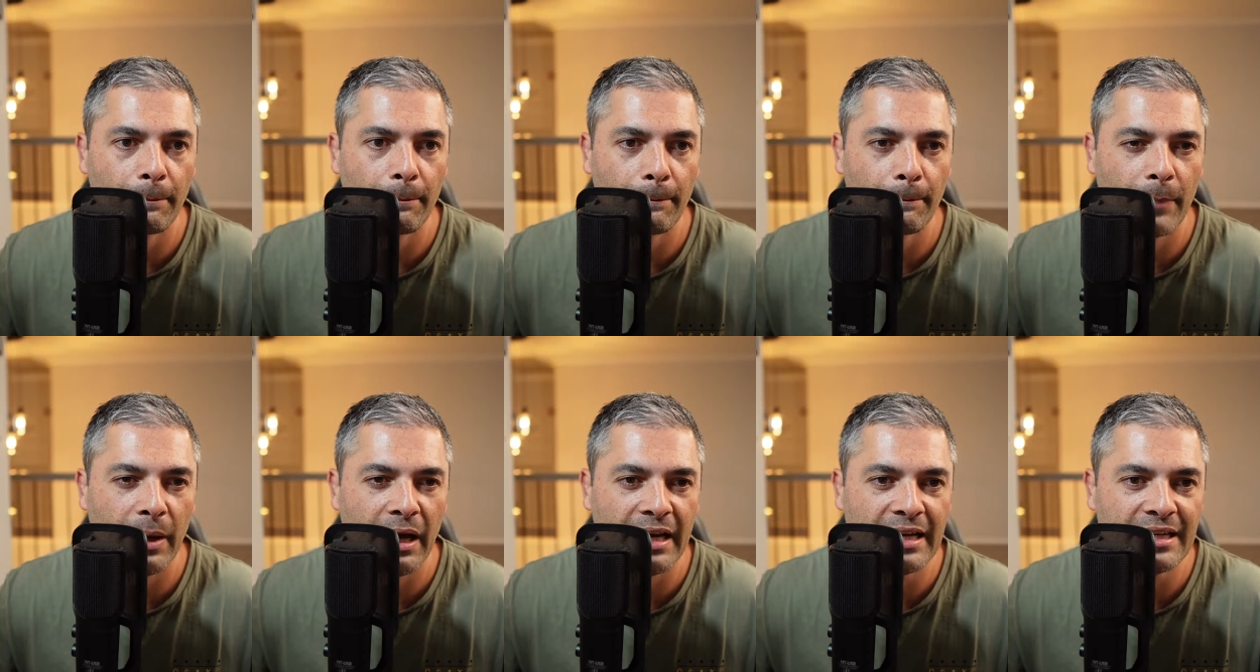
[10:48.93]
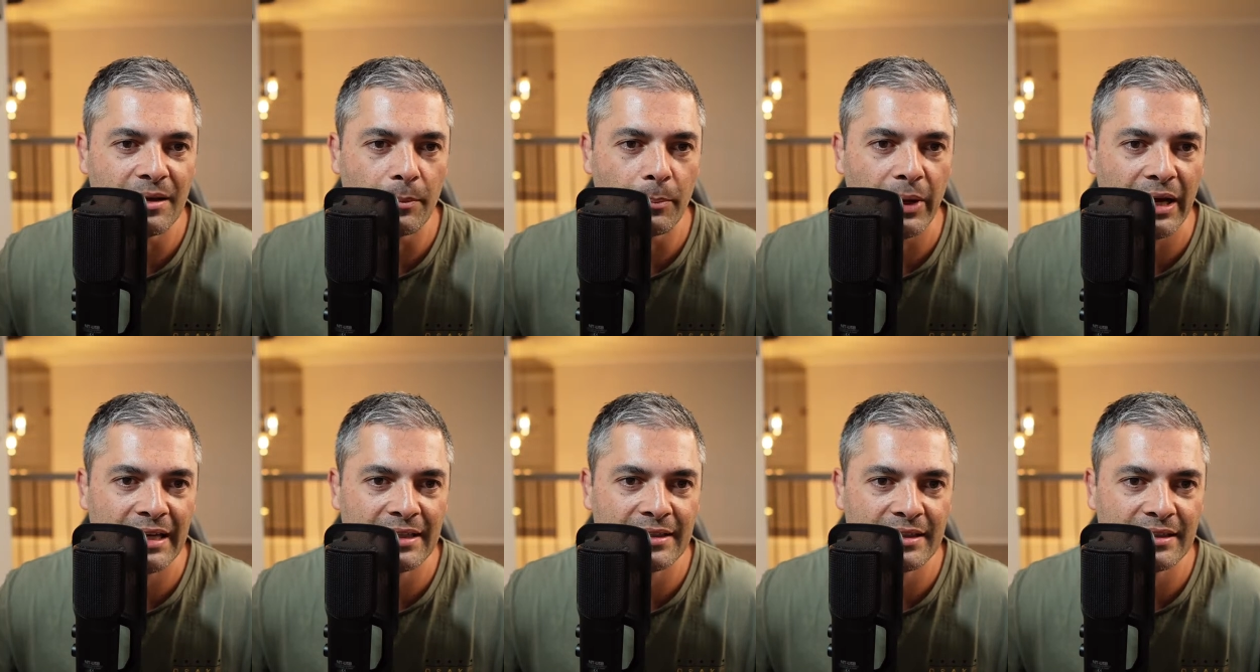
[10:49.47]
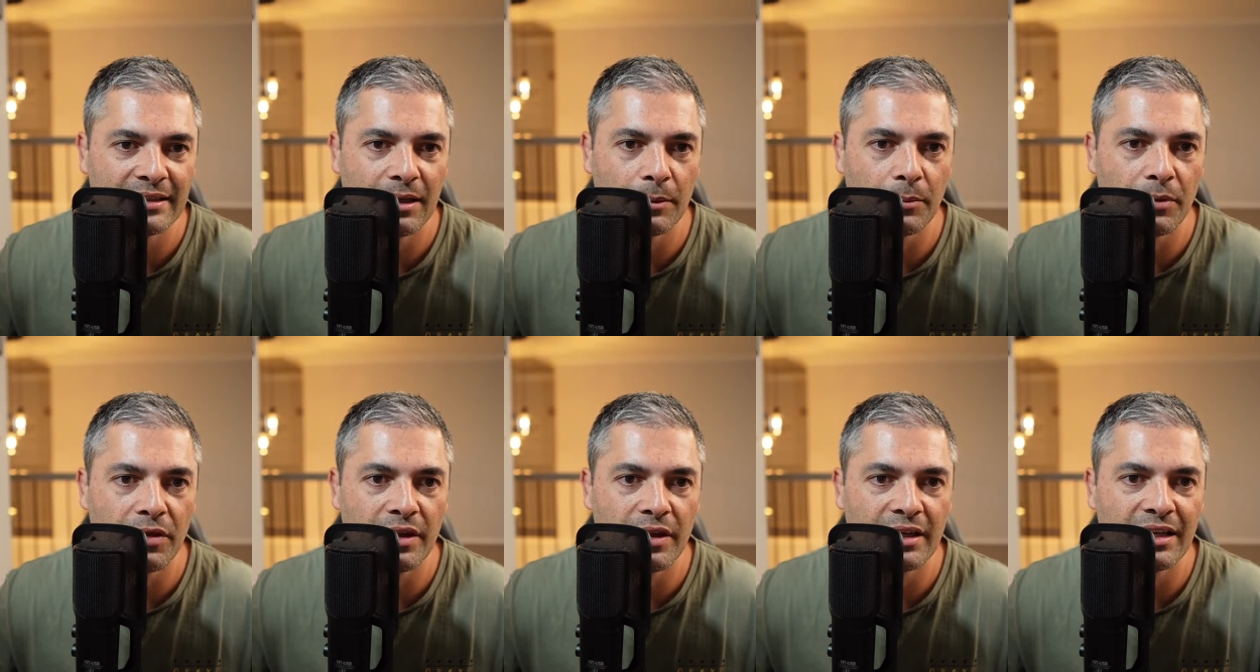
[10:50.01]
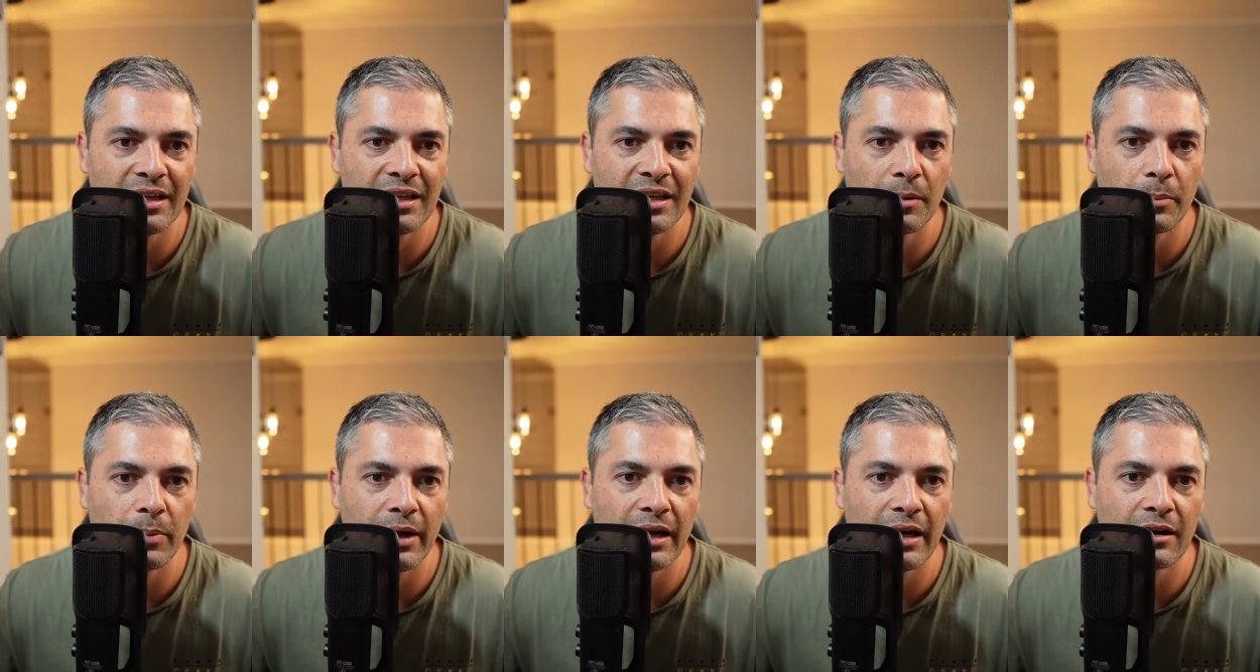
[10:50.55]
Paid a bander. I'm thinking
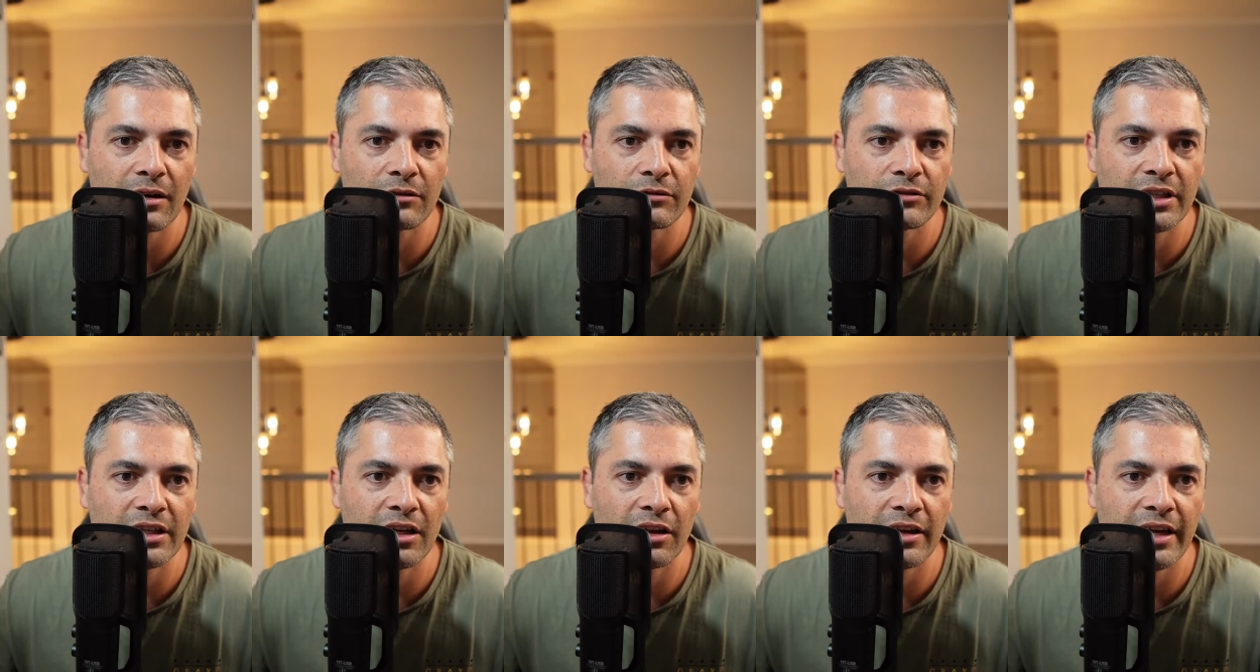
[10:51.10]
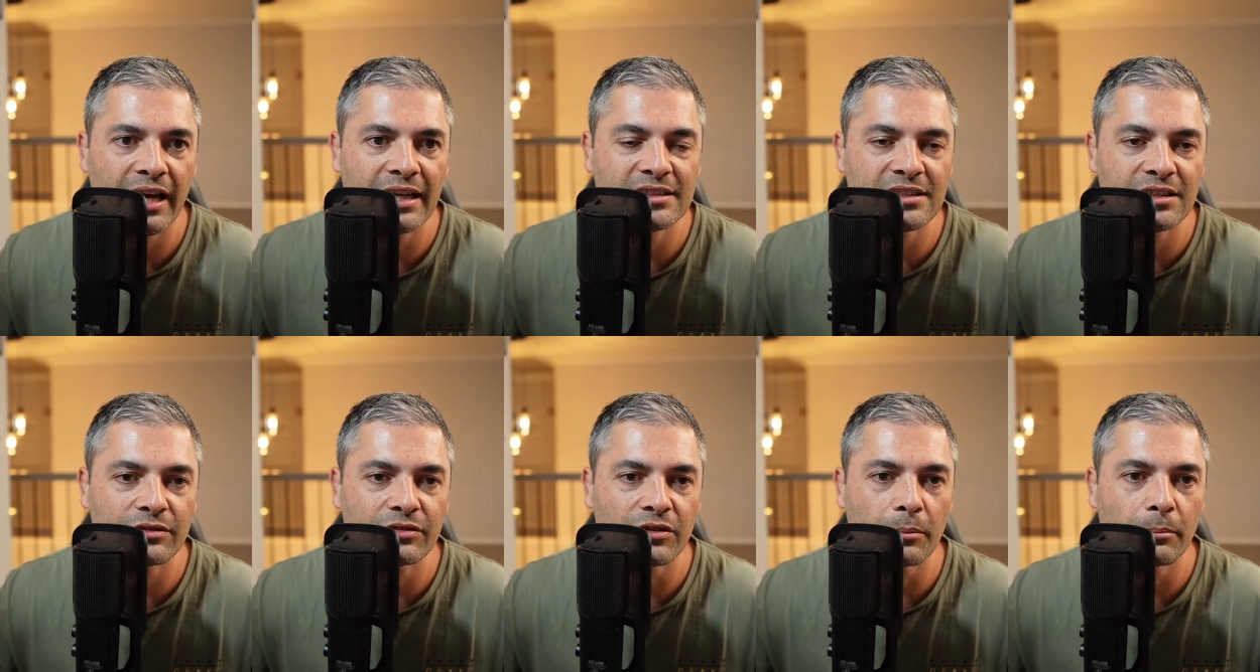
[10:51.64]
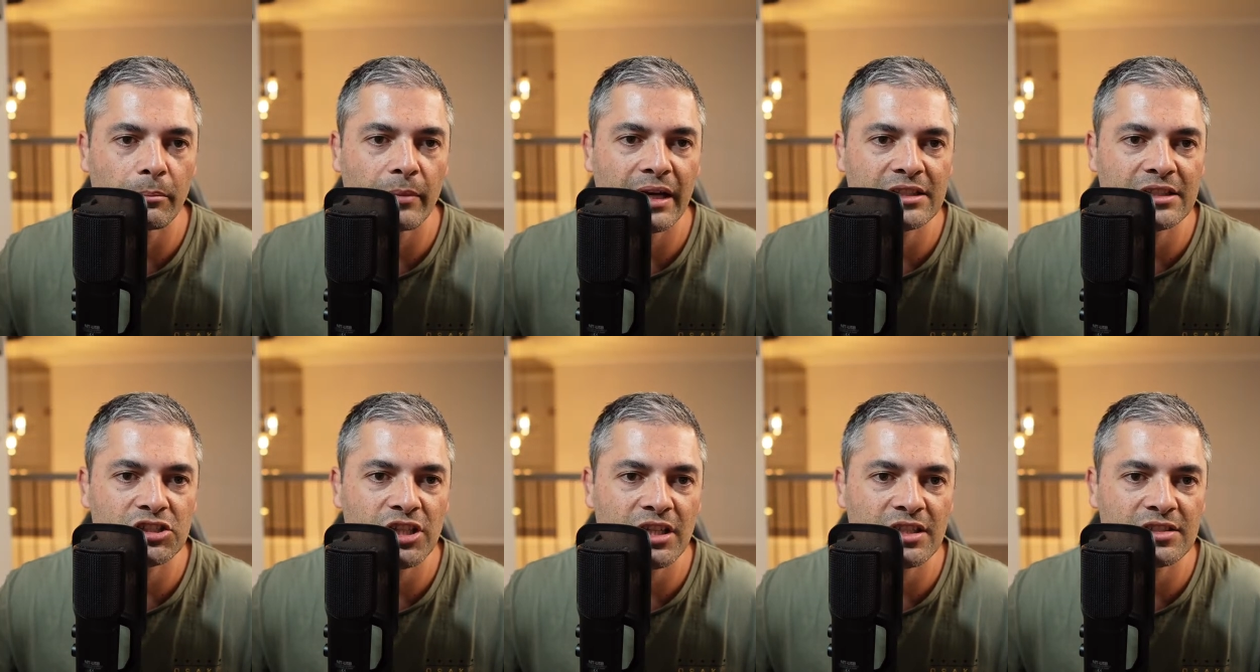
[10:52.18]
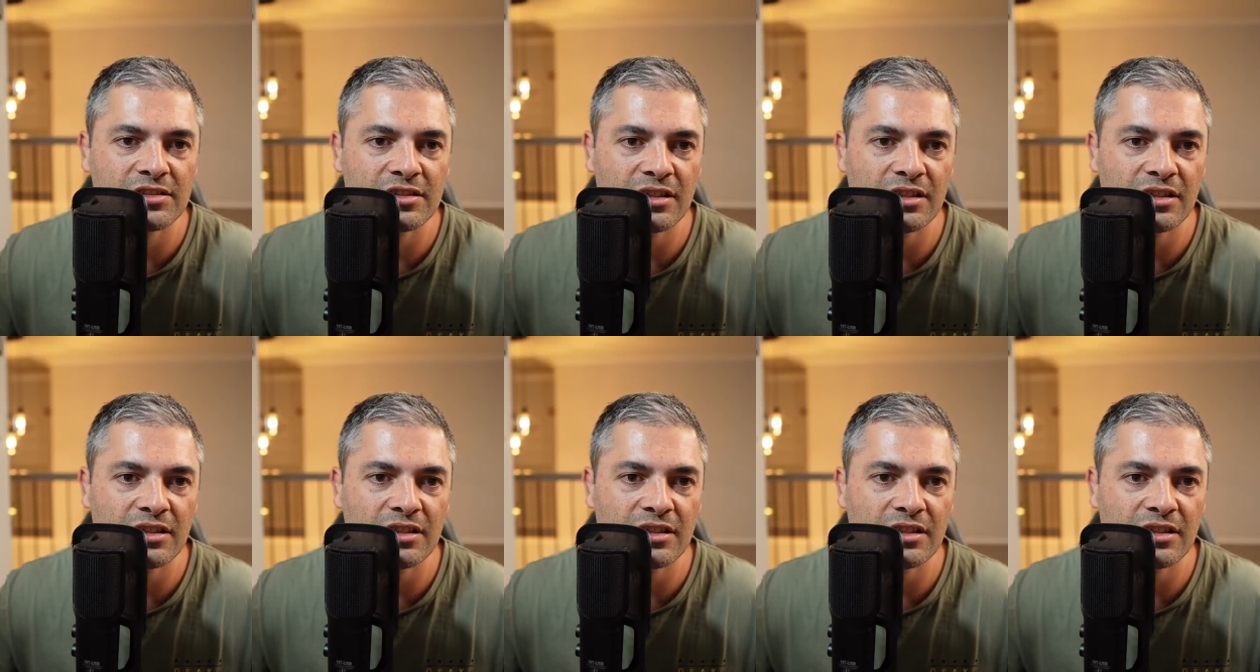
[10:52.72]
about relocating from Manchester.